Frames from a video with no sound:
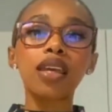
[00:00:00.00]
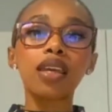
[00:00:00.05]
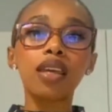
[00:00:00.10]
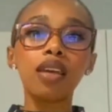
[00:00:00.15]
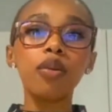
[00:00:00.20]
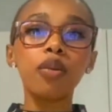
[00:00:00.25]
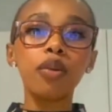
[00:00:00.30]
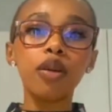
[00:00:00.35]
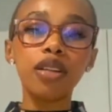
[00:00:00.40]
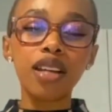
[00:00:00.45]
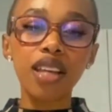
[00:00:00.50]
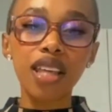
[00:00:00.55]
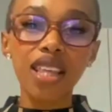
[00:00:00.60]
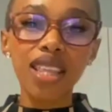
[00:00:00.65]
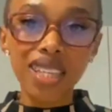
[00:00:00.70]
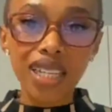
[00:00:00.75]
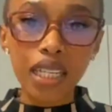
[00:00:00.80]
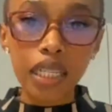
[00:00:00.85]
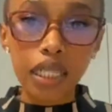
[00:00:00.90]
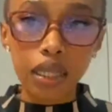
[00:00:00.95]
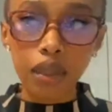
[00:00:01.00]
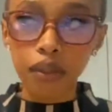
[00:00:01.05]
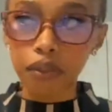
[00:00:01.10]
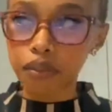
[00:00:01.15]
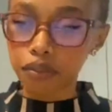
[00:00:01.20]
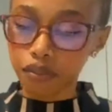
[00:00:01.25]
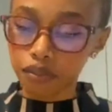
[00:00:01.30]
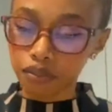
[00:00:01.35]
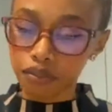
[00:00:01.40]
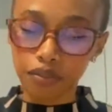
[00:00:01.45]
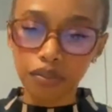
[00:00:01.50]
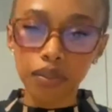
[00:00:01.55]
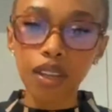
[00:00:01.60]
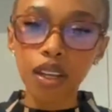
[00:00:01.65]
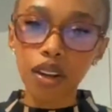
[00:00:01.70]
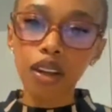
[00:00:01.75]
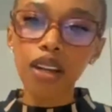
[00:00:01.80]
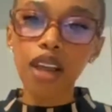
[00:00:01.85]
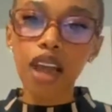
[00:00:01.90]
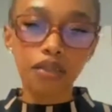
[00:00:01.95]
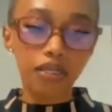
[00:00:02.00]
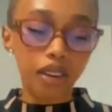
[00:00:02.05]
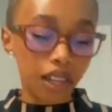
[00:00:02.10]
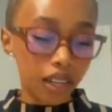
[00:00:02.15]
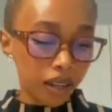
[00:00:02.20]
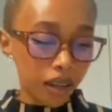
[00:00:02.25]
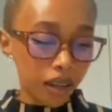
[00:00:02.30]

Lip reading: Keyword, thinly. You cannot